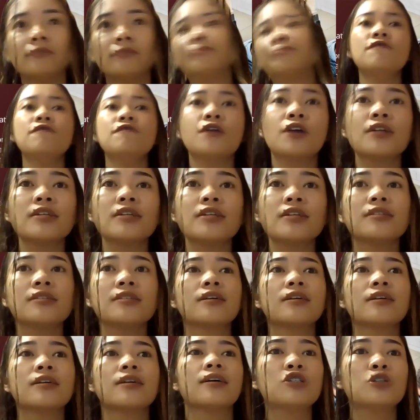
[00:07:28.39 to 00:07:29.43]
So first,
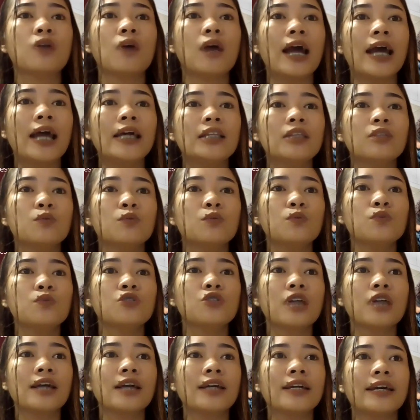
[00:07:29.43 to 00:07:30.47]
let's try
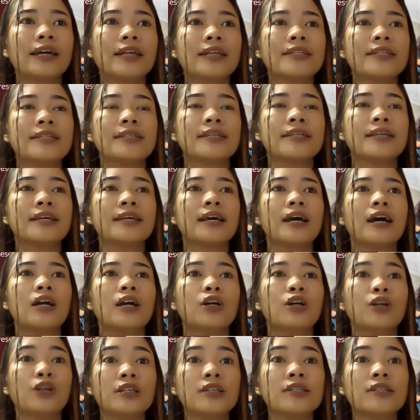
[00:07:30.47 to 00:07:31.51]
to check its
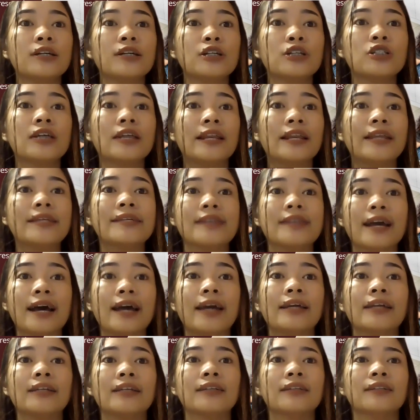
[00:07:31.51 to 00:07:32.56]
research
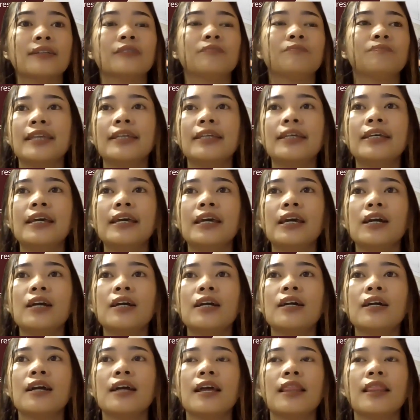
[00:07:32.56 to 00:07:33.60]
design. Stated
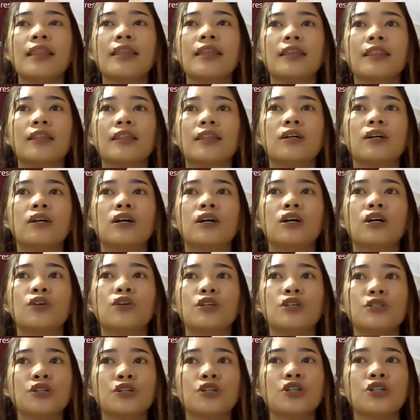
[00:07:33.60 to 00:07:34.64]
here that the
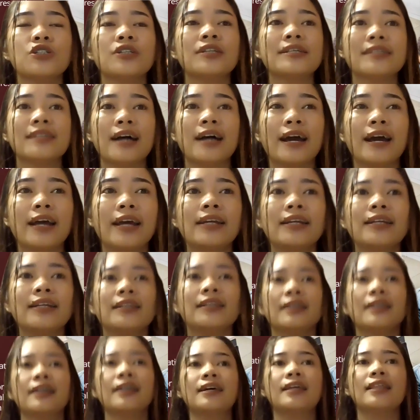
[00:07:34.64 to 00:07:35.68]
research design,
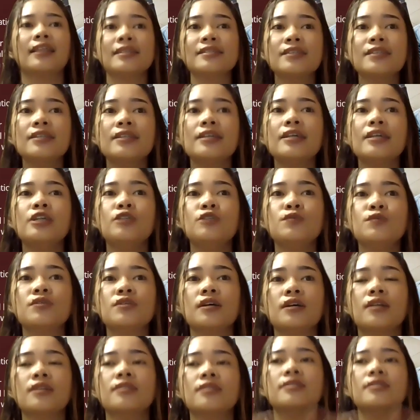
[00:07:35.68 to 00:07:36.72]
the study
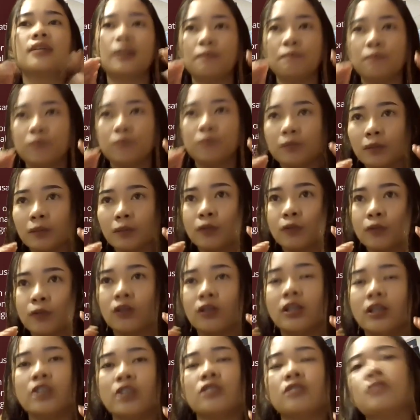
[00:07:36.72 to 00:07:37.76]
used a descriptive
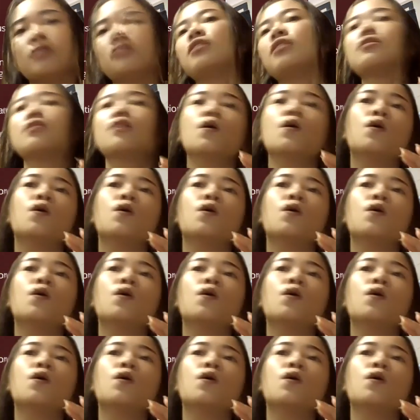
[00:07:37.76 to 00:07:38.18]
correlational.